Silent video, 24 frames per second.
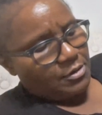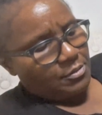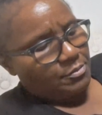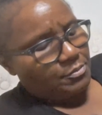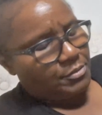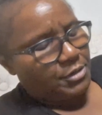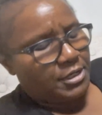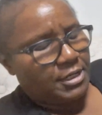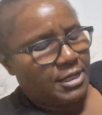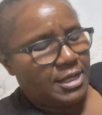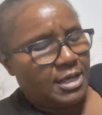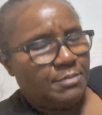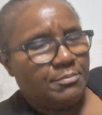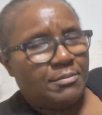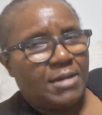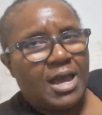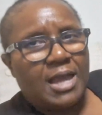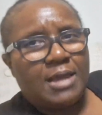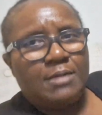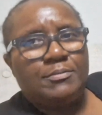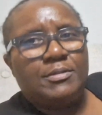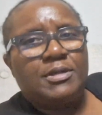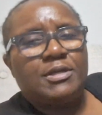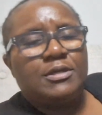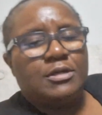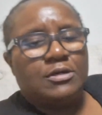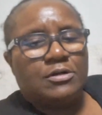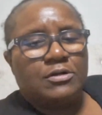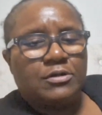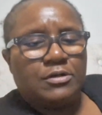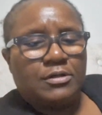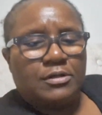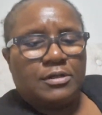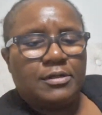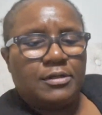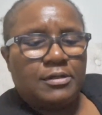but they might be
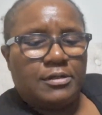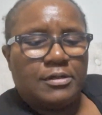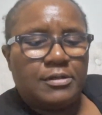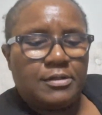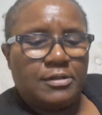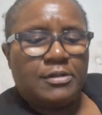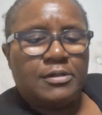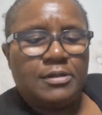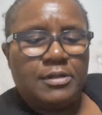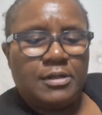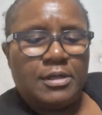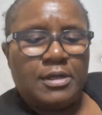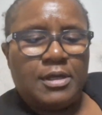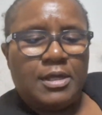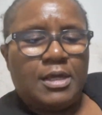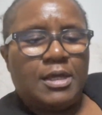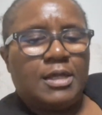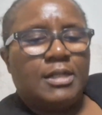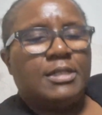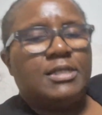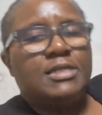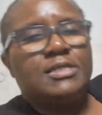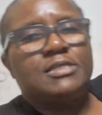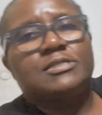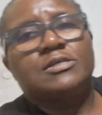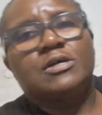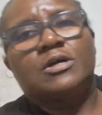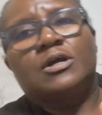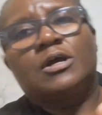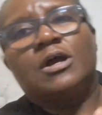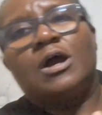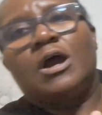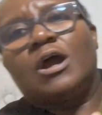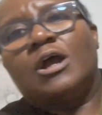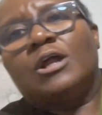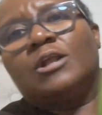good. These are
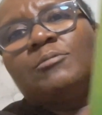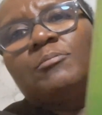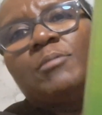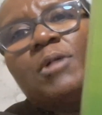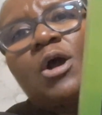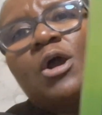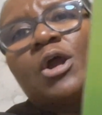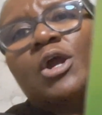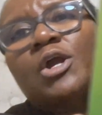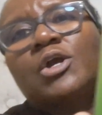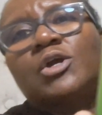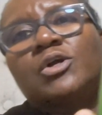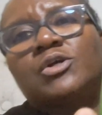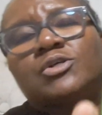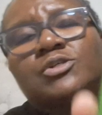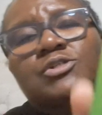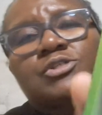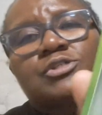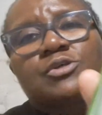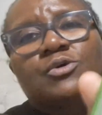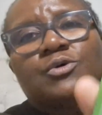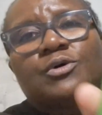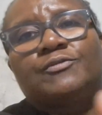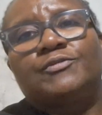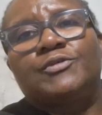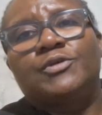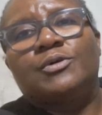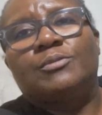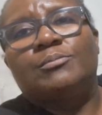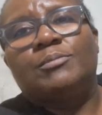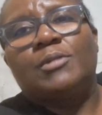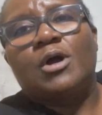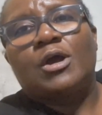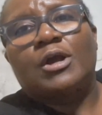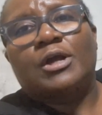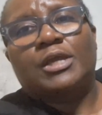garden markers. So if
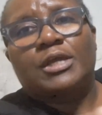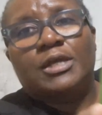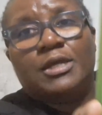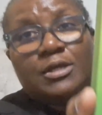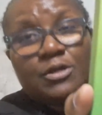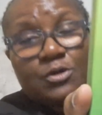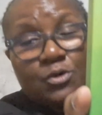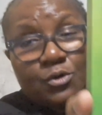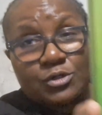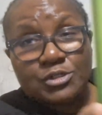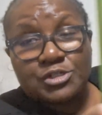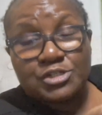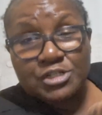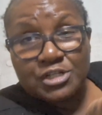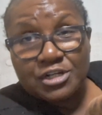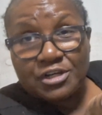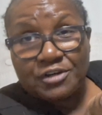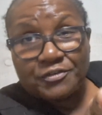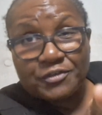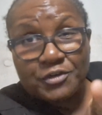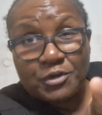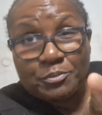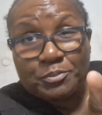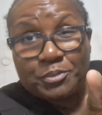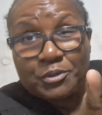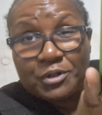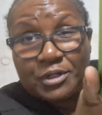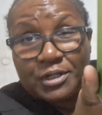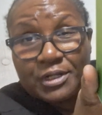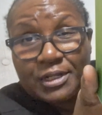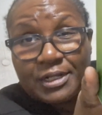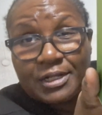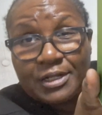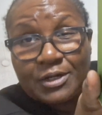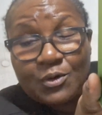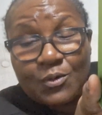you're marking your stuff you're
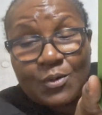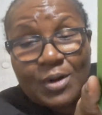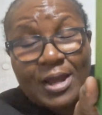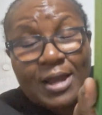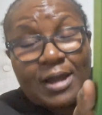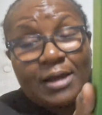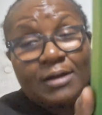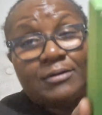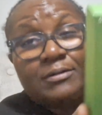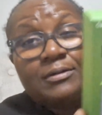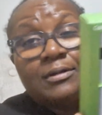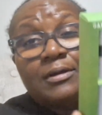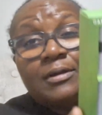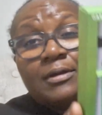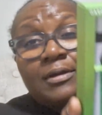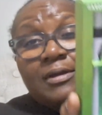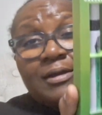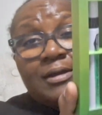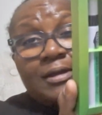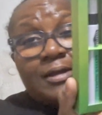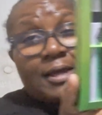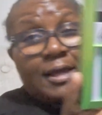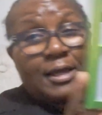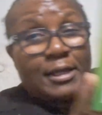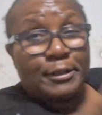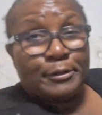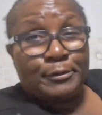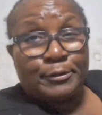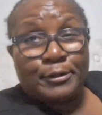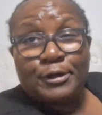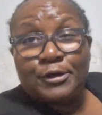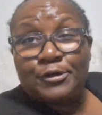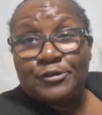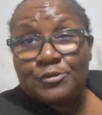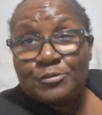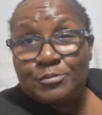putting in the ground,
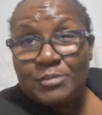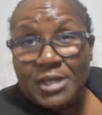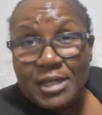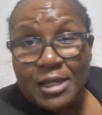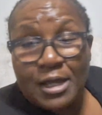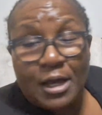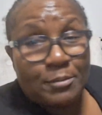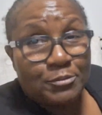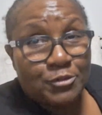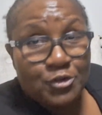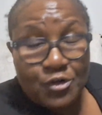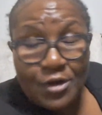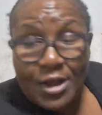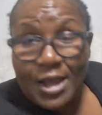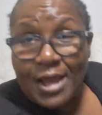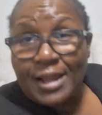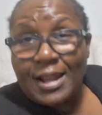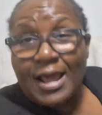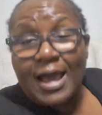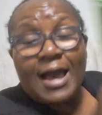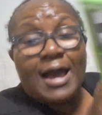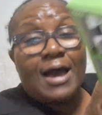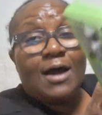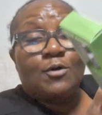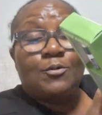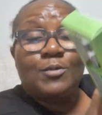because I